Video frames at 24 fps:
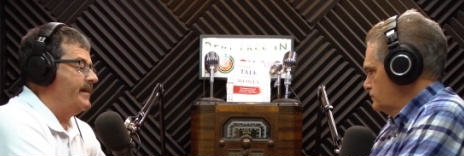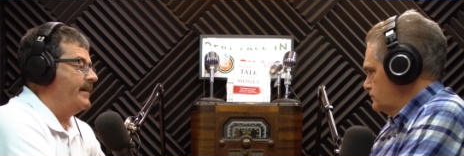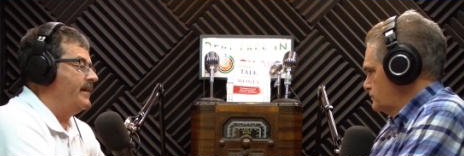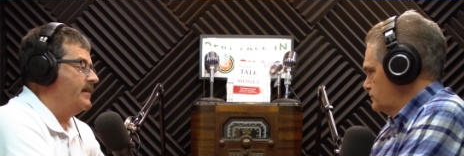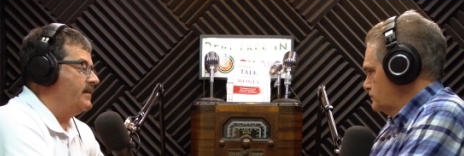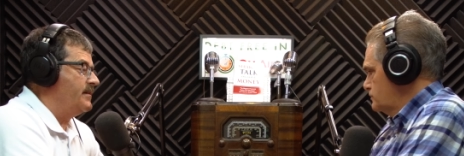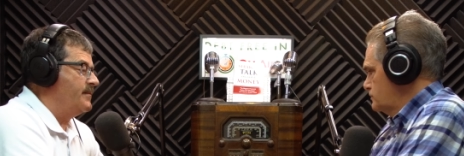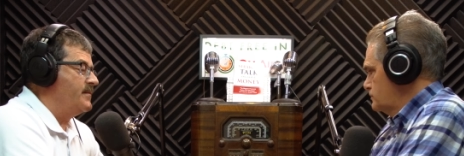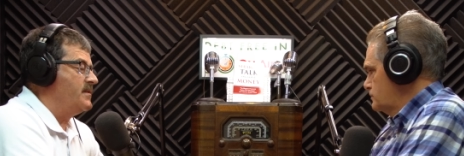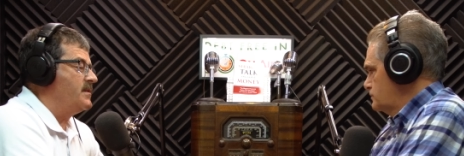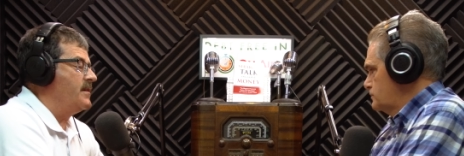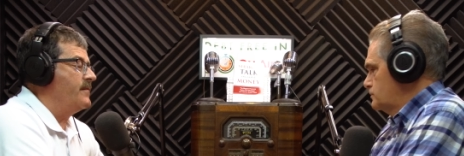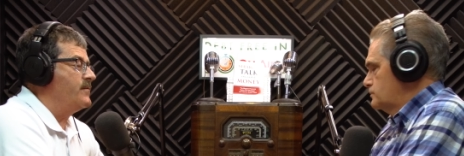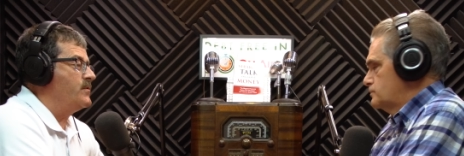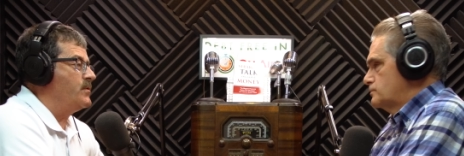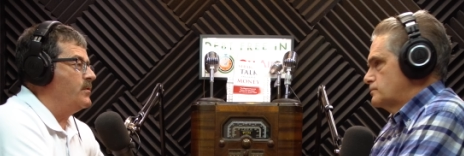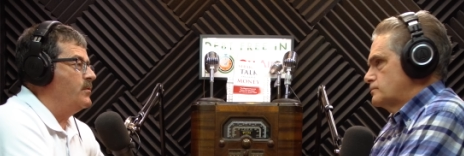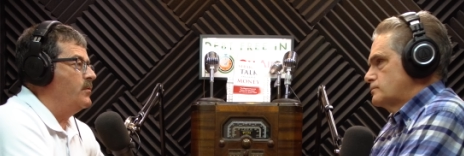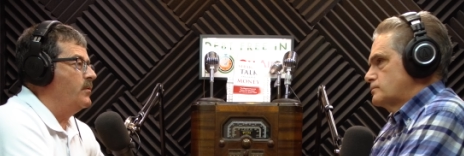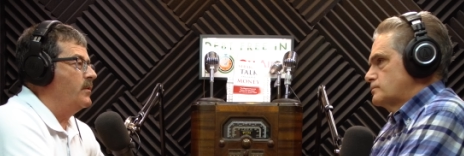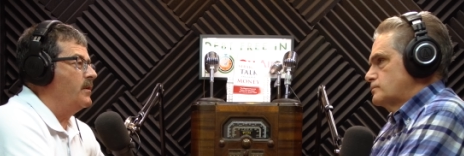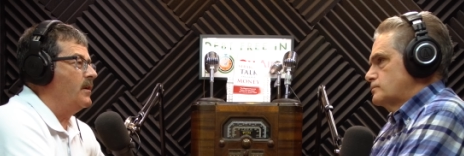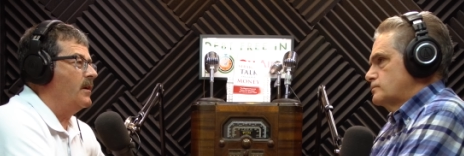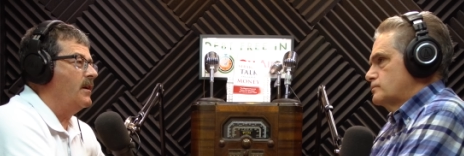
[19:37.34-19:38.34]
Speaker 1: they get themselves a
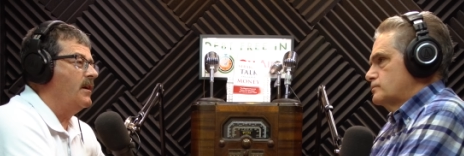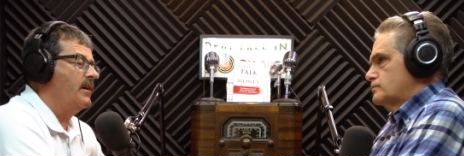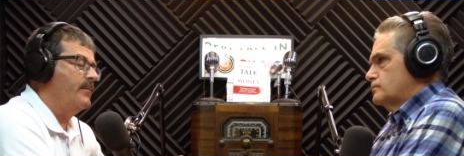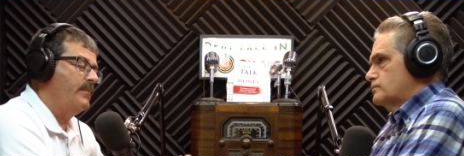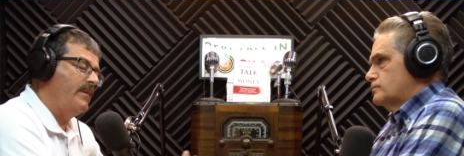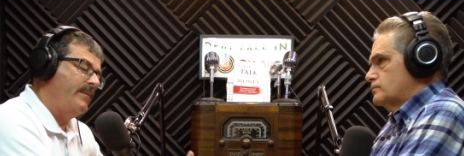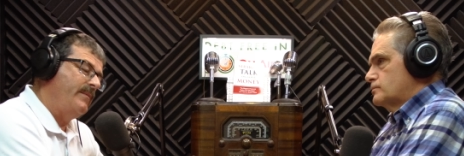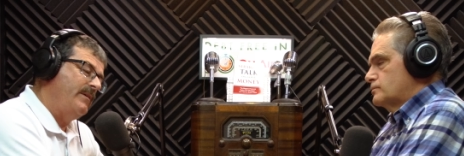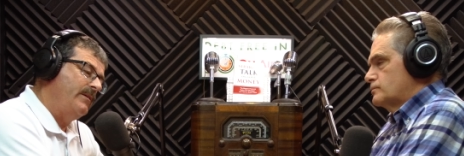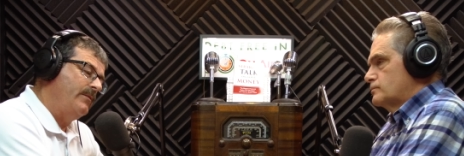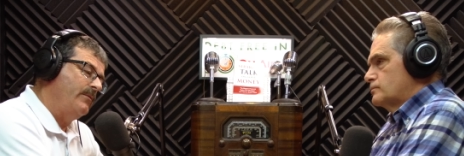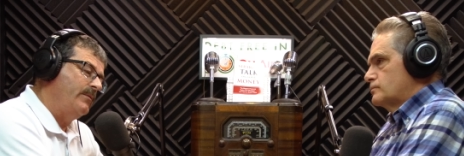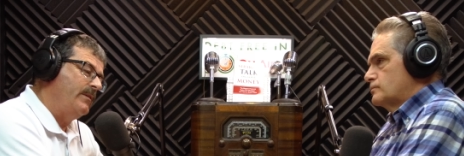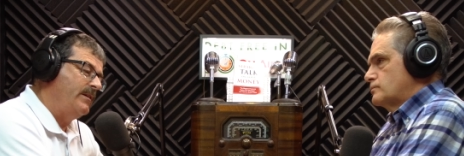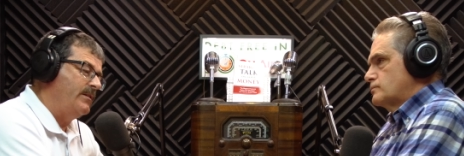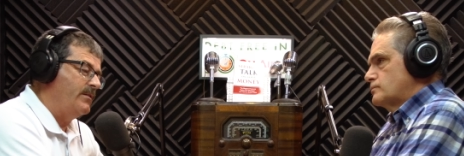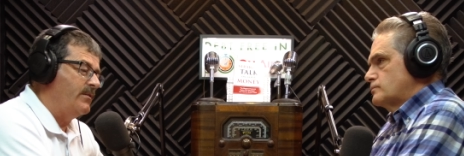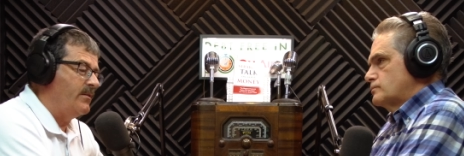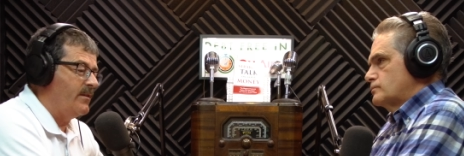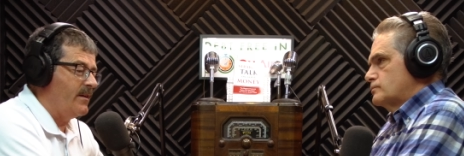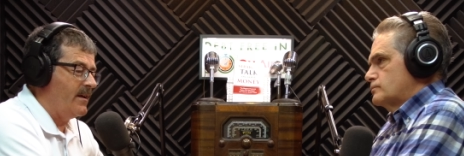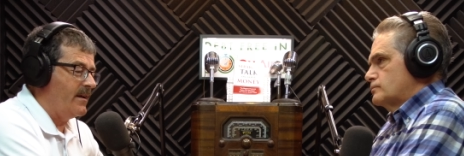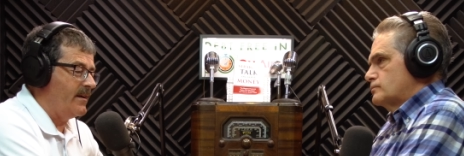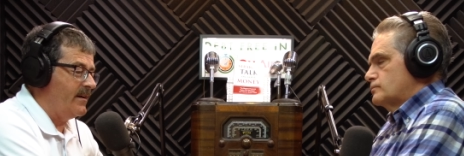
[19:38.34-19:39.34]
new car. Maybe you don't need to
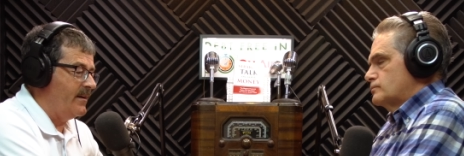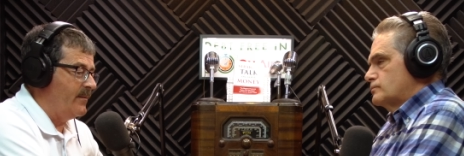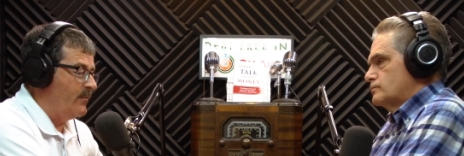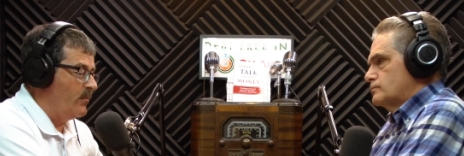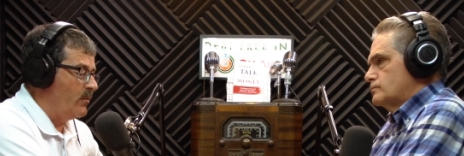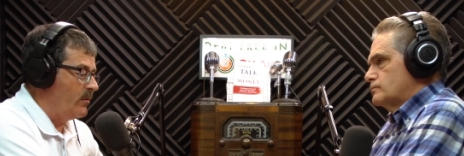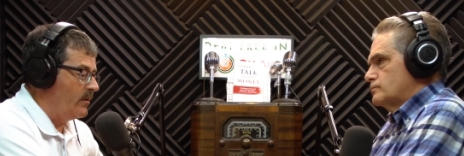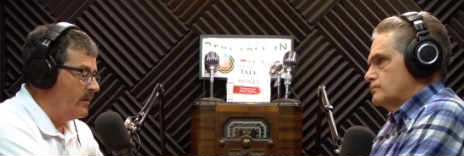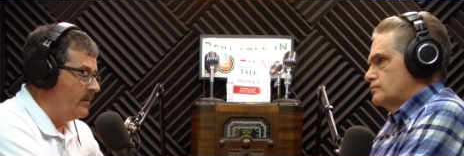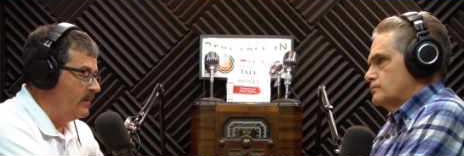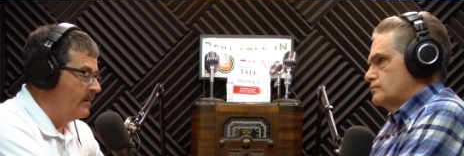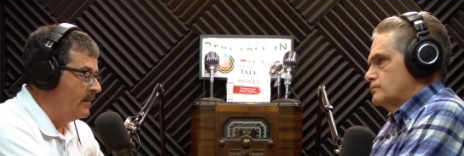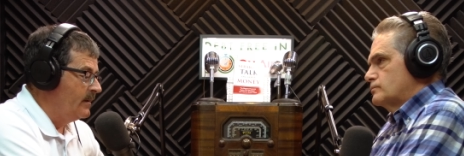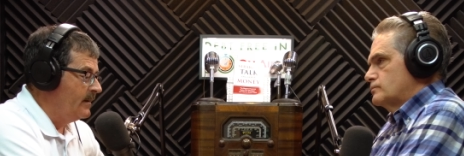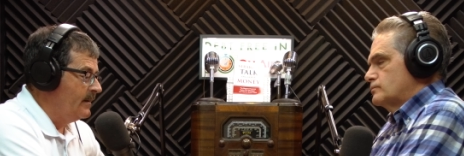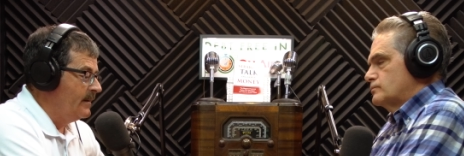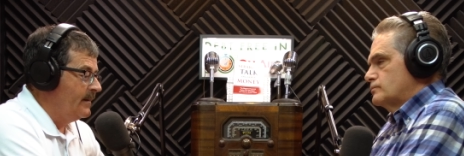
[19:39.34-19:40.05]
do that anymore.